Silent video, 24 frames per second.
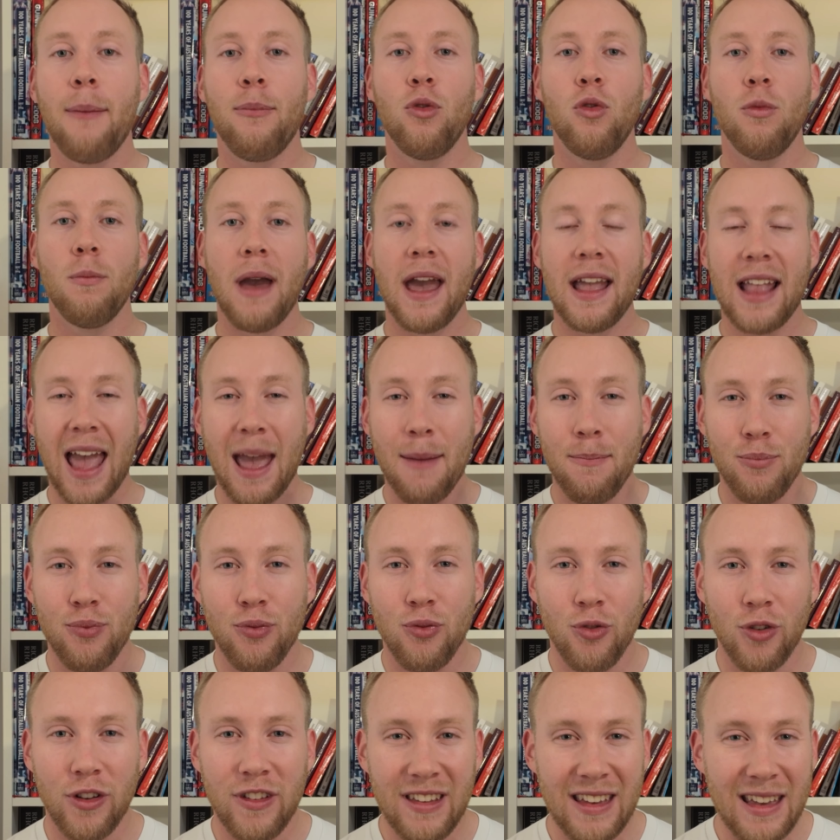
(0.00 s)
Apple made a
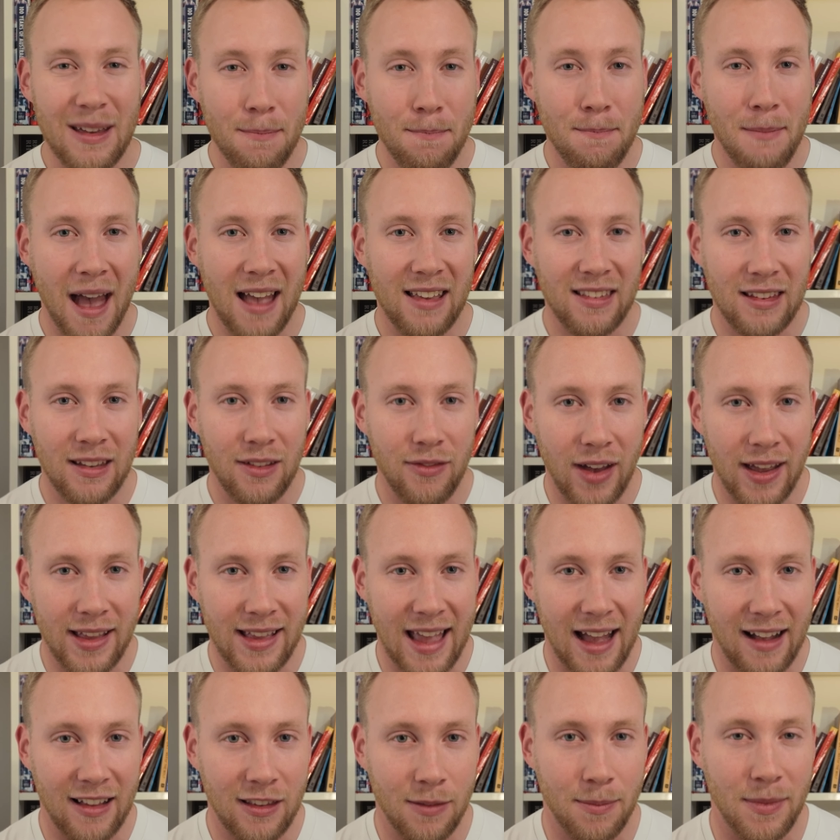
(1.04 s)
pretty massive
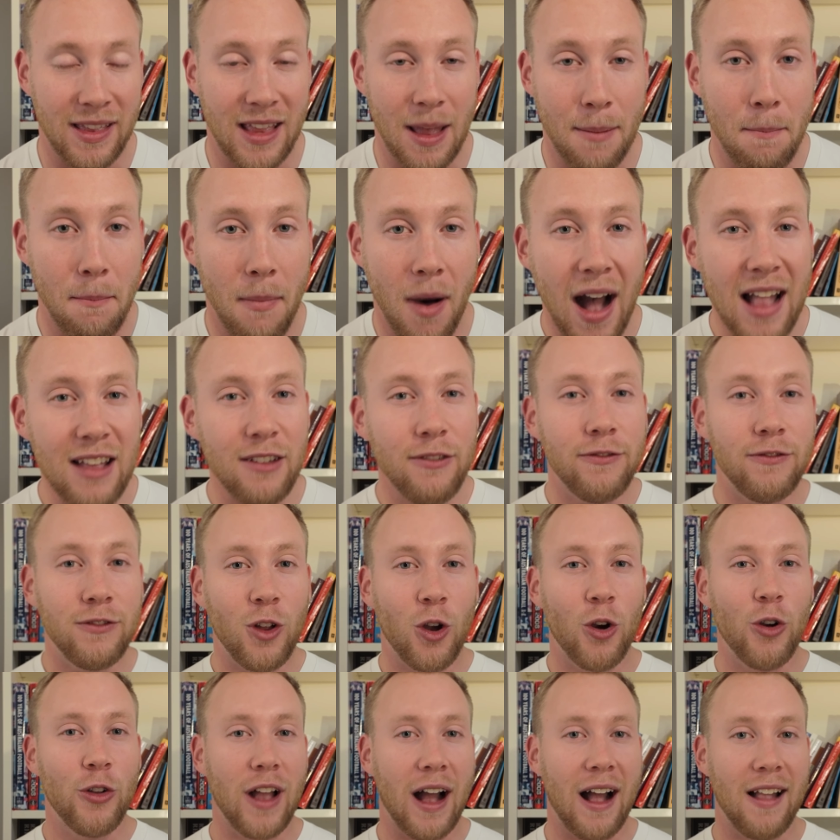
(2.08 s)
announcement that might have
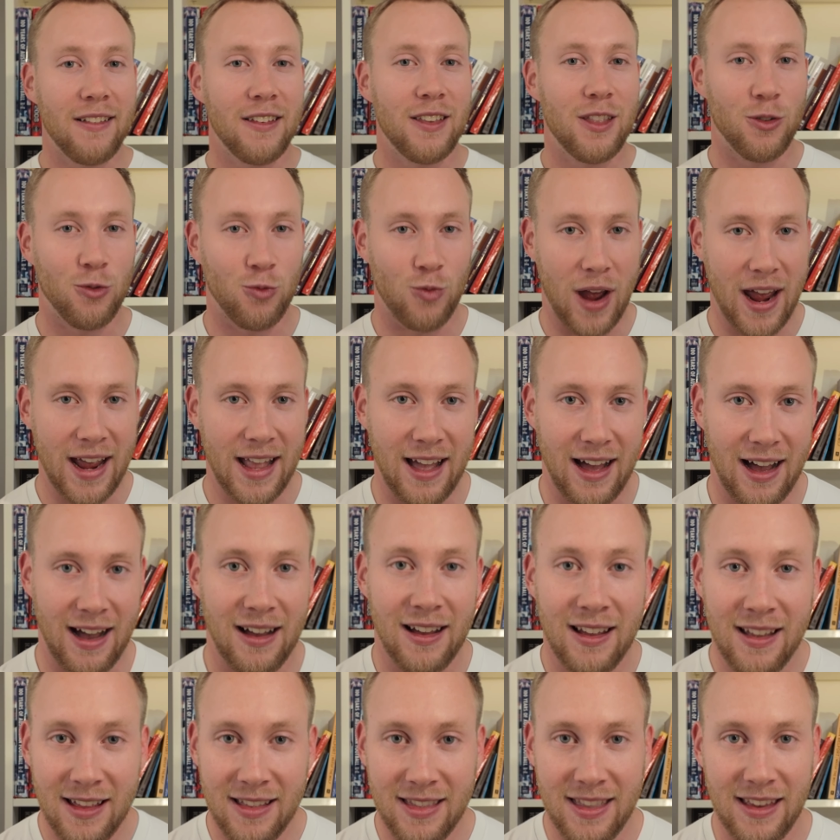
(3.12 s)
flown under the radar
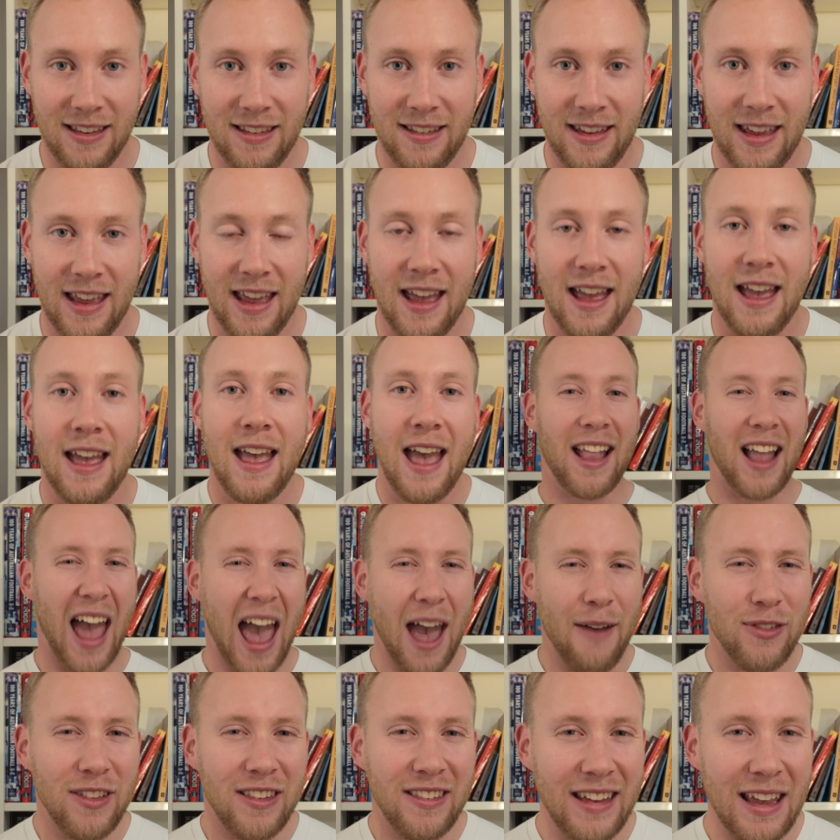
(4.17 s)
this year, and I
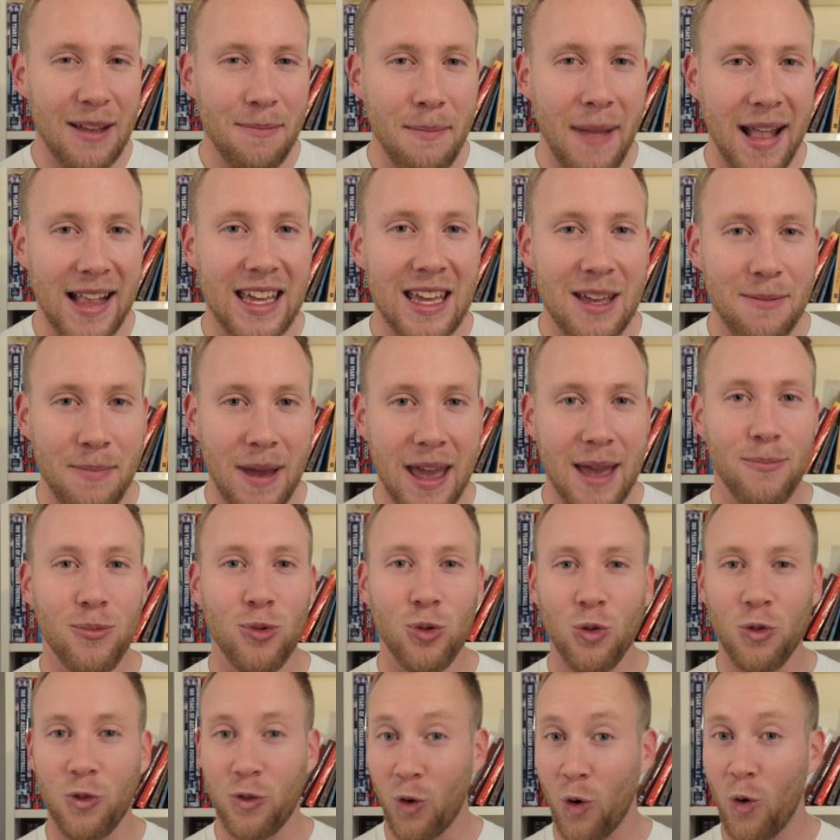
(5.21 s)
haven't seen many
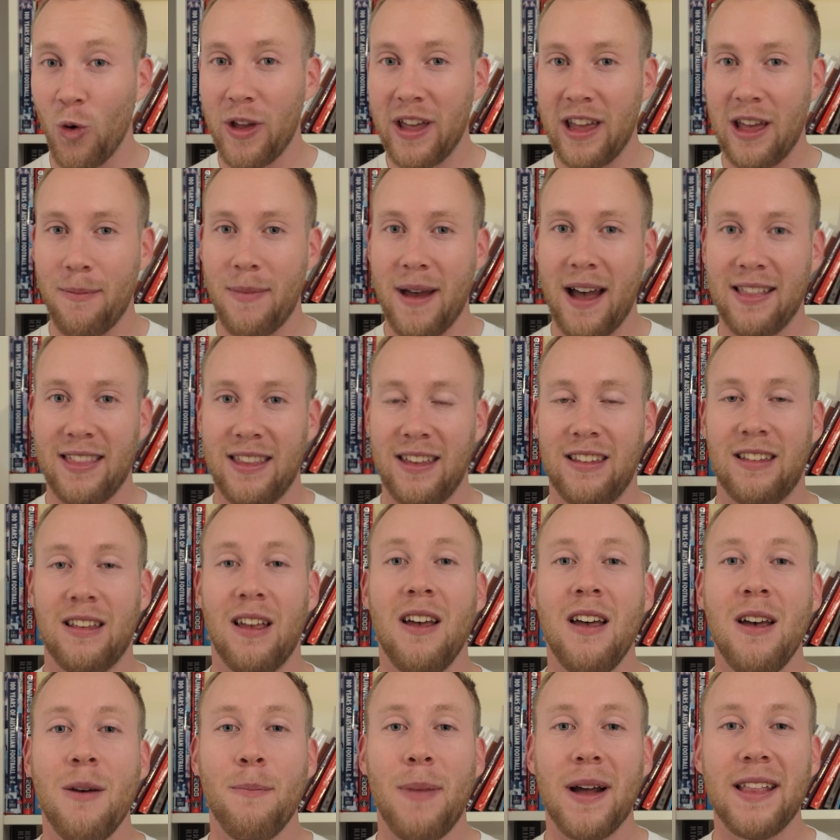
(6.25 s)
people talking about this,
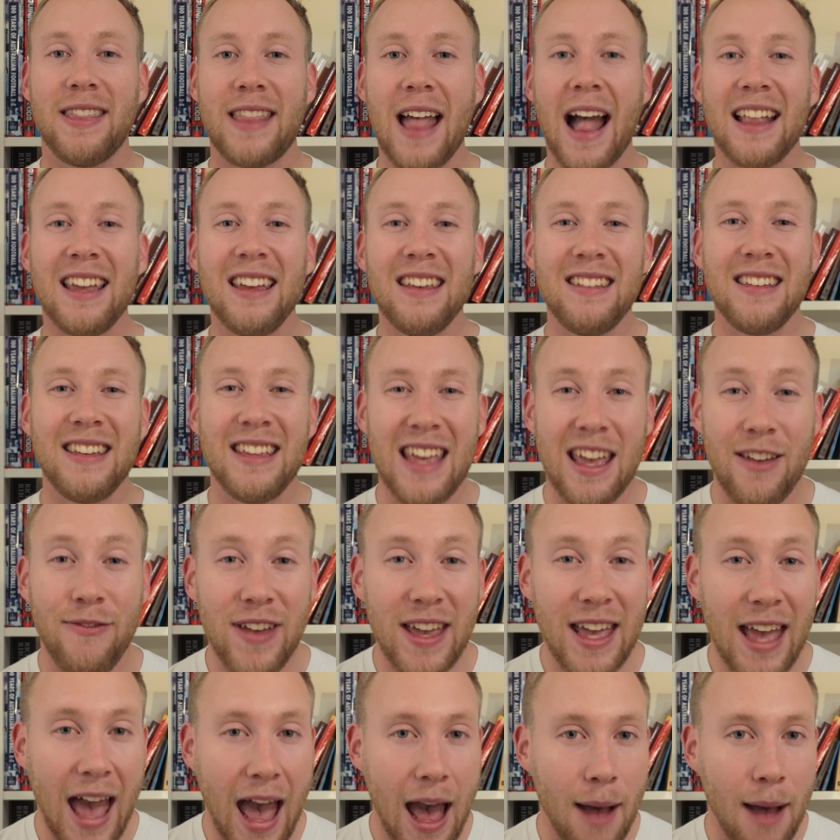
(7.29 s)
but that is giving